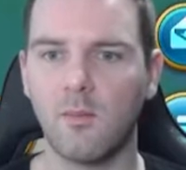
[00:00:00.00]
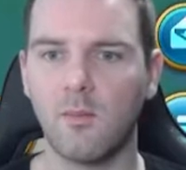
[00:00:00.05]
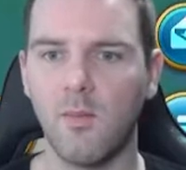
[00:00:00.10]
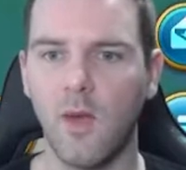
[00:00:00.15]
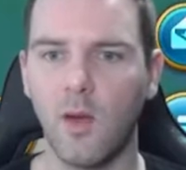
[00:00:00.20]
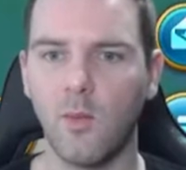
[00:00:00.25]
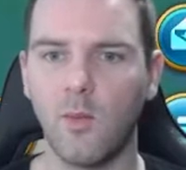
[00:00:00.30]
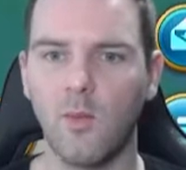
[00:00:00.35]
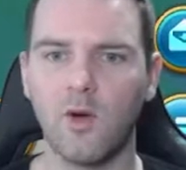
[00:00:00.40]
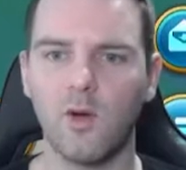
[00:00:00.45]

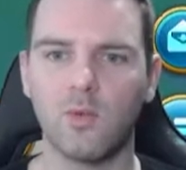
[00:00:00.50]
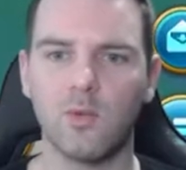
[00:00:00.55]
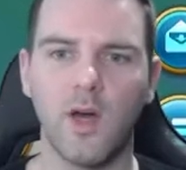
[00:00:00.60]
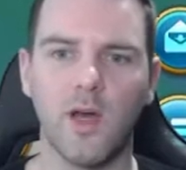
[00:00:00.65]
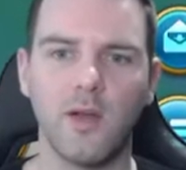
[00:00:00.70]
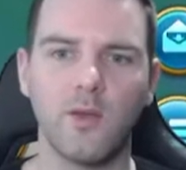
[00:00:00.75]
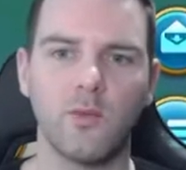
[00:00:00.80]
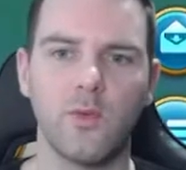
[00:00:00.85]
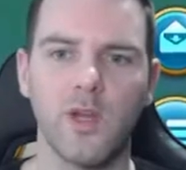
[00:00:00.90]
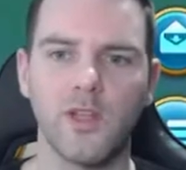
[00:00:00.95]
I will
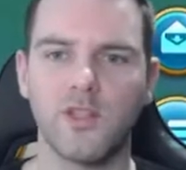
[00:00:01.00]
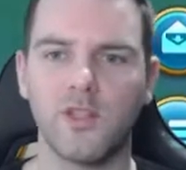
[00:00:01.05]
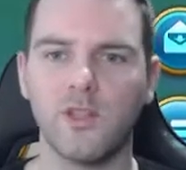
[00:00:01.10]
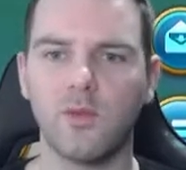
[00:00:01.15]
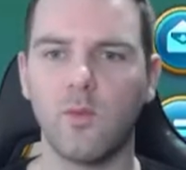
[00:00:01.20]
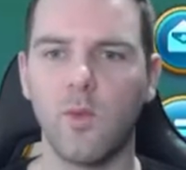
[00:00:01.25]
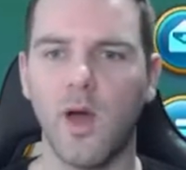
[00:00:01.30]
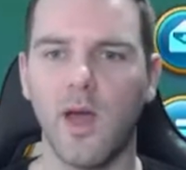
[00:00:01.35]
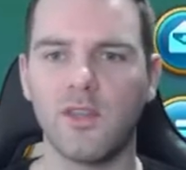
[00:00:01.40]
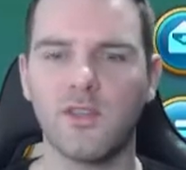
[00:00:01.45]
run Richard
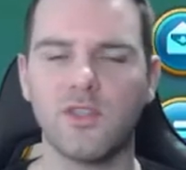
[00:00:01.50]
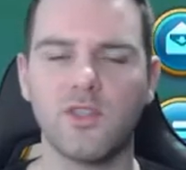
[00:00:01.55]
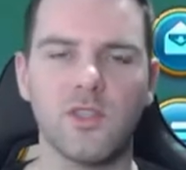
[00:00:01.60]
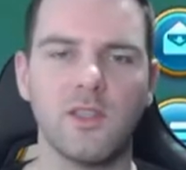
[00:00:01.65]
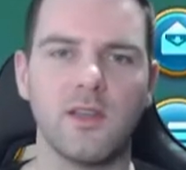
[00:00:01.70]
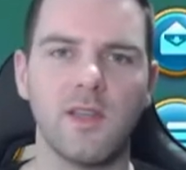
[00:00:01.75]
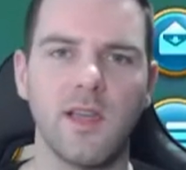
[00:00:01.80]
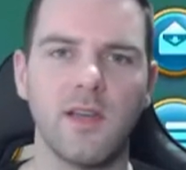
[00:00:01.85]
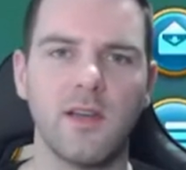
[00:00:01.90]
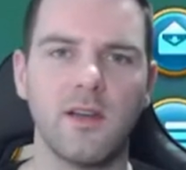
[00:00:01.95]
YSG
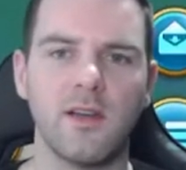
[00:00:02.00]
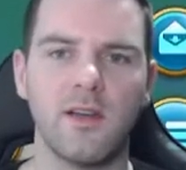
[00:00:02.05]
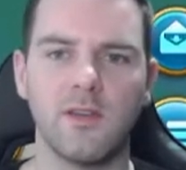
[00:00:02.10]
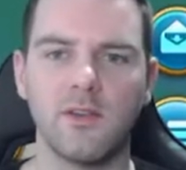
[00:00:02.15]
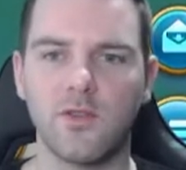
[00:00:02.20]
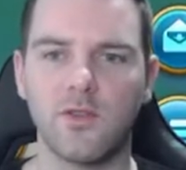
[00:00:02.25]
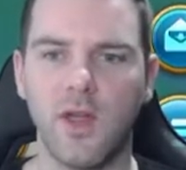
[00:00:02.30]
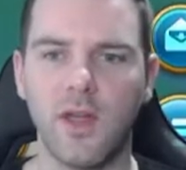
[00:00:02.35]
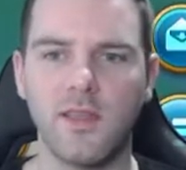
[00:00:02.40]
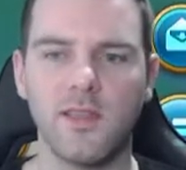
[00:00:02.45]
later and
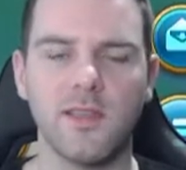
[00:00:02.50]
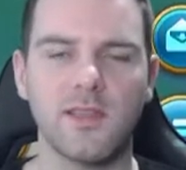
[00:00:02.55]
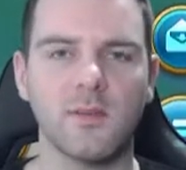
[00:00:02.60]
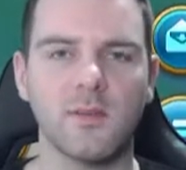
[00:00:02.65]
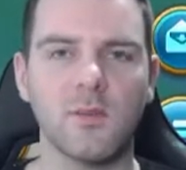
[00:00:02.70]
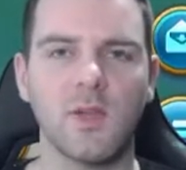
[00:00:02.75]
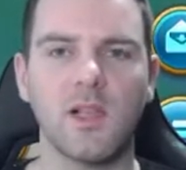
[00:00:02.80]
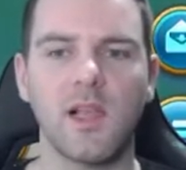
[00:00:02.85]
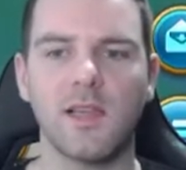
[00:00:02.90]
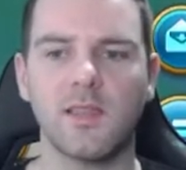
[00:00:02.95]
try and get some
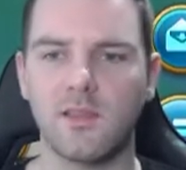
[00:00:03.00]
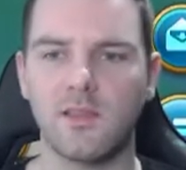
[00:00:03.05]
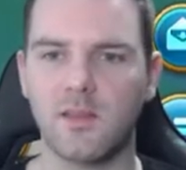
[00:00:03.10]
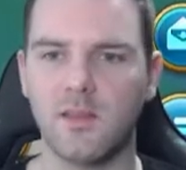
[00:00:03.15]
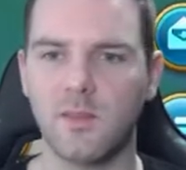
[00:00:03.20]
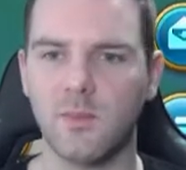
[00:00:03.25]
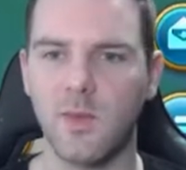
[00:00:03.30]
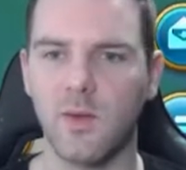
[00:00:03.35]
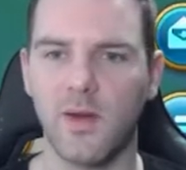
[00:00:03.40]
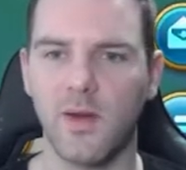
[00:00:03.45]

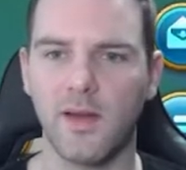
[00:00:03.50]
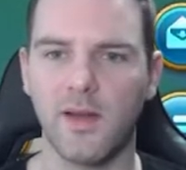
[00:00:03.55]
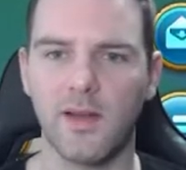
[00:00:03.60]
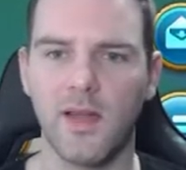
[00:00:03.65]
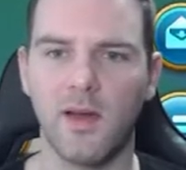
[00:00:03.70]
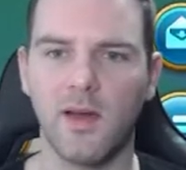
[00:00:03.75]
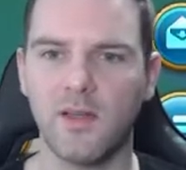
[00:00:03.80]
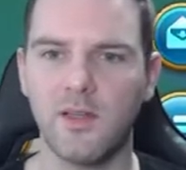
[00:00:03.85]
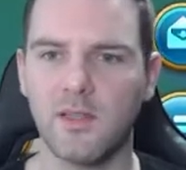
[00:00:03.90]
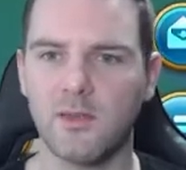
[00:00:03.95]
clusters, but right
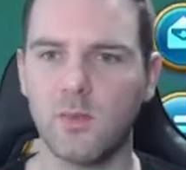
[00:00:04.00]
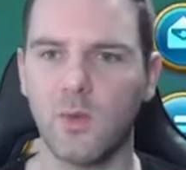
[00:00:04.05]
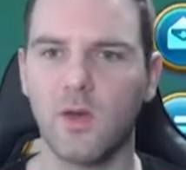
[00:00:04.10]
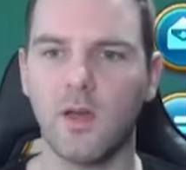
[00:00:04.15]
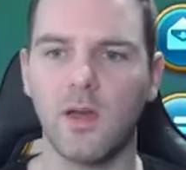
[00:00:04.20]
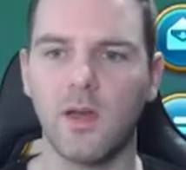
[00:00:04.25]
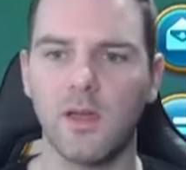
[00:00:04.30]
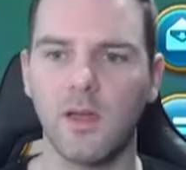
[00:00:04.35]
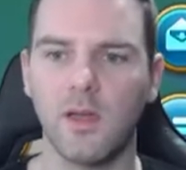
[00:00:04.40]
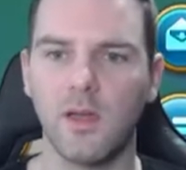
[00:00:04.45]
now I just want
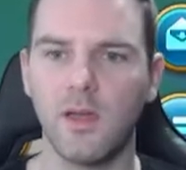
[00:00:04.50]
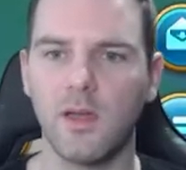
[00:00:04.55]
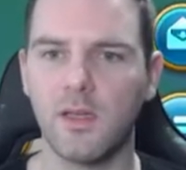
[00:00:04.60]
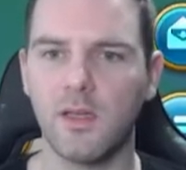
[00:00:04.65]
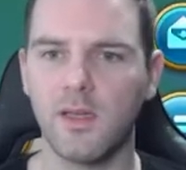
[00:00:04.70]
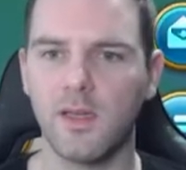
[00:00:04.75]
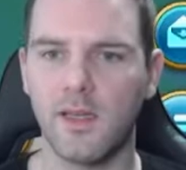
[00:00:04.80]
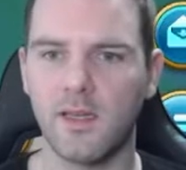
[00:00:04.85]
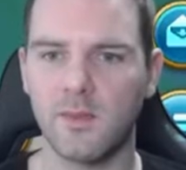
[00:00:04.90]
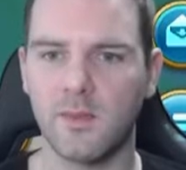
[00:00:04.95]
to
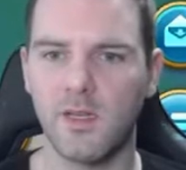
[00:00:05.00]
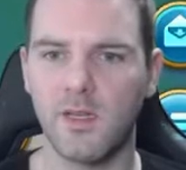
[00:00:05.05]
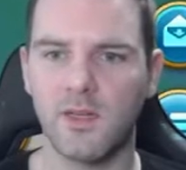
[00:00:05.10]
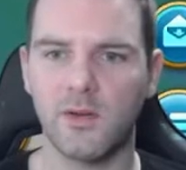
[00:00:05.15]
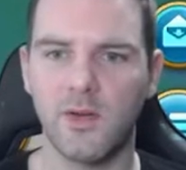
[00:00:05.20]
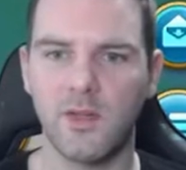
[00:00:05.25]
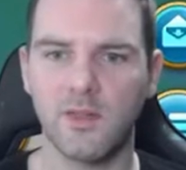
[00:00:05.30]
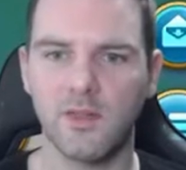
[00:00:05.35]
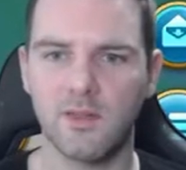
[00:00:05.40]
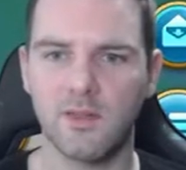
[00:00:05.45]
get as many
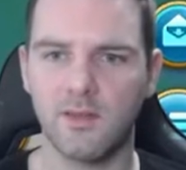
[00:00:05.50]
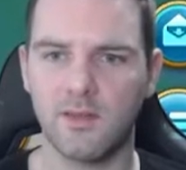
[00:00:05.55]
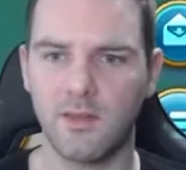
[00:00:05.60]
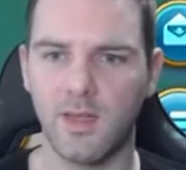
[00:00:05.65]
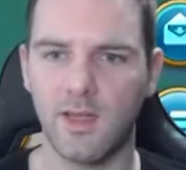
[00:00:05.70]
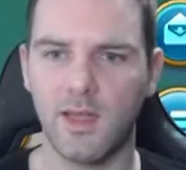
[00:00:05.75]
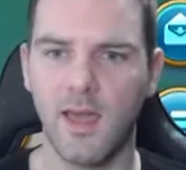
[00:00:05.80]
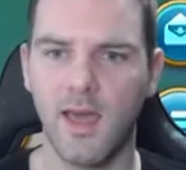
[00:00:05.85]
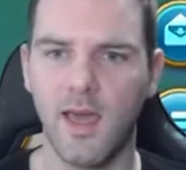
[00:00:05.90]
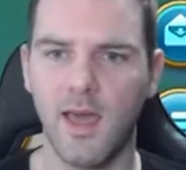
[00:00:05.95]
crystals as I
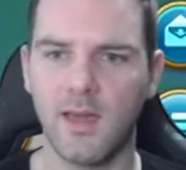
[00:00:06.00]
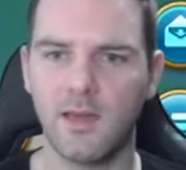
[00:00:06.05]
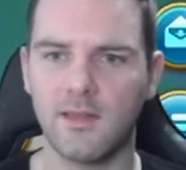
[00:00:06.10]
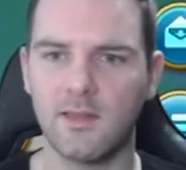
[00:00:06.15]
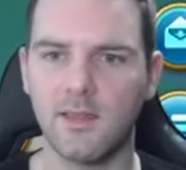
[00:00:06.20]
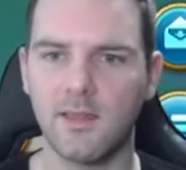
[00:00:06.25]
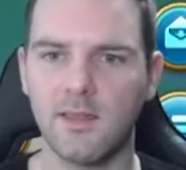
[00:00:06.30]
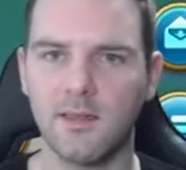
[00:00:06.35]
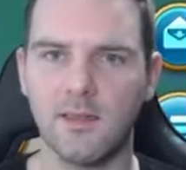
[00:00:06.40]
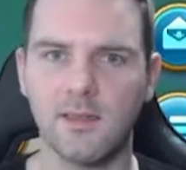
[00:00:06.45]
can
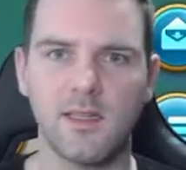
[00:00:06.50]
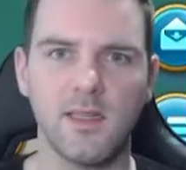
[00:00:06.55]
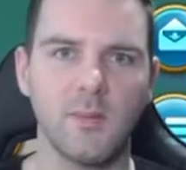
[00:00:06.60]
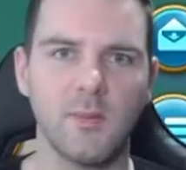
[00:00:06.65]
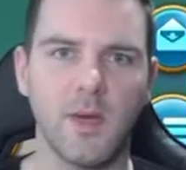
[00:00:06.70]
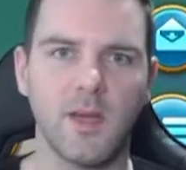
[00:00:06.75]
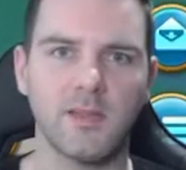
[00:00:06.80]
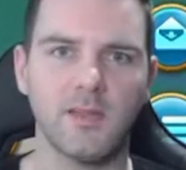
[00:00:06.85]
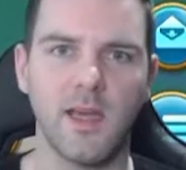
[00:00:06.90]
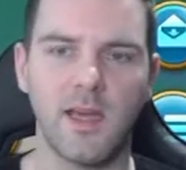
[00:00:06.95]
to keep
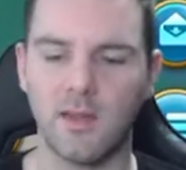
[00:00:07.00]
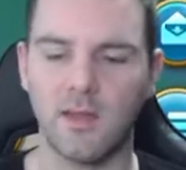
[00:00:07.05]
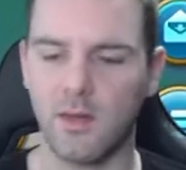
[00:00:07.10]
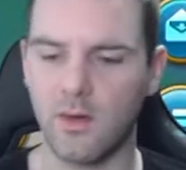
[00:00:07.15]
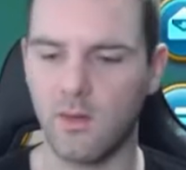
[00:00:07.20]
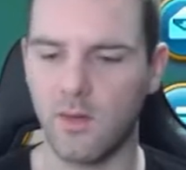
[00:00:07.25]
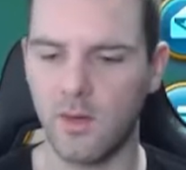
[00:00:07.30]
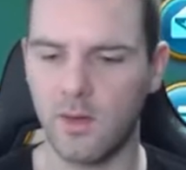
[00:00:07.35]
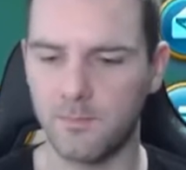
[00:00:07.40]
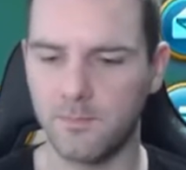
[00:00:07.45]
my tech
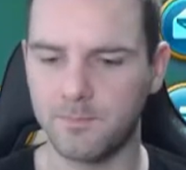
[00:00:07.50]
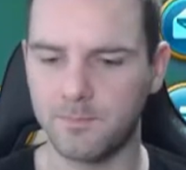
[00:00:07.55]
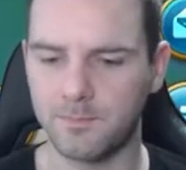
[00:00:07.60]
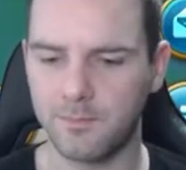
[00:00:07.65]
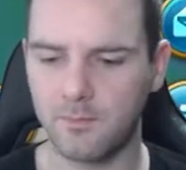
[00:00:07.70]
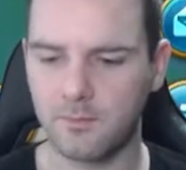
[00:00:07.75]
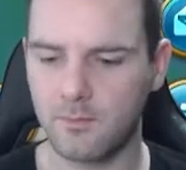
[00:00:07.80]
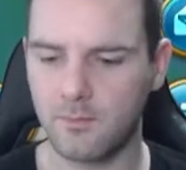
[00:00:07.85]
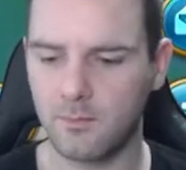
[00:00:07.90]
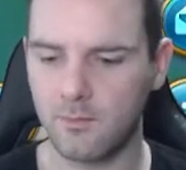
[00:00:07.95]
going.
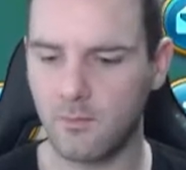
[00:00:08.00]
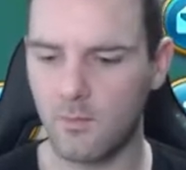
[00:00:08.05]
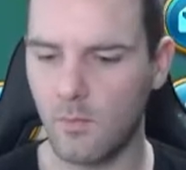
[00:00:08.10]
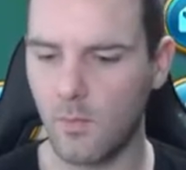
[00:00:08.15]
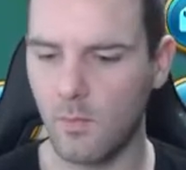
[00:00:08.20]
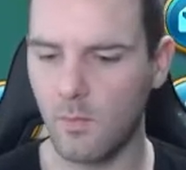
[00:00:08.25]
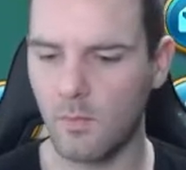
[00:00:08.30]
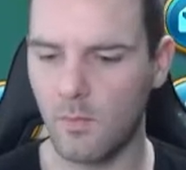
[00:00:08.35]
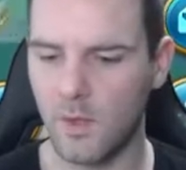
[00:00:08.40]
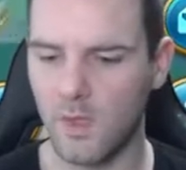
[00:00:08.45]

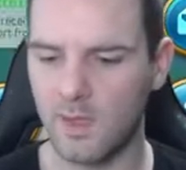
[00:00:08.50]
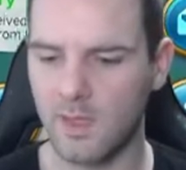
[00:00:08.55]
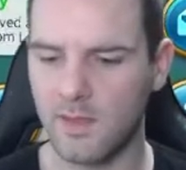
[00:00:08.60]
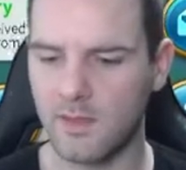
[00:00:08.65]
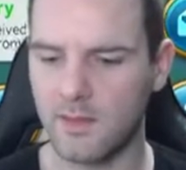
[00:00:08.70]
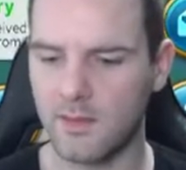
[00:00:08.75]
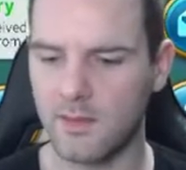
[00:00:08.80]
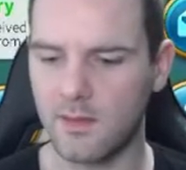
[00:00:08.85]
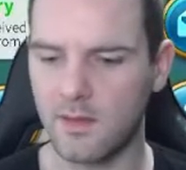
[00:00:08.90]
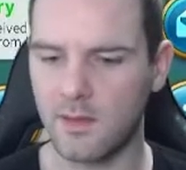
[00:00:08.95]
But let's
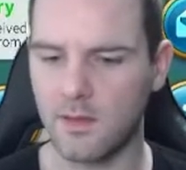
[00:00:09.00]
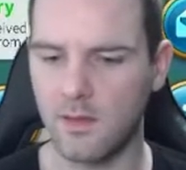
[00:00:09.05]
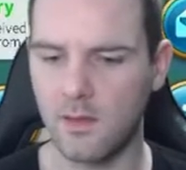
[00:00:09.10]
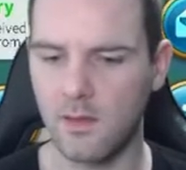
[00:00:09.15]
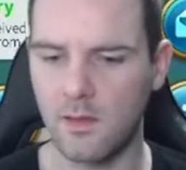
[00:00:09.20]
see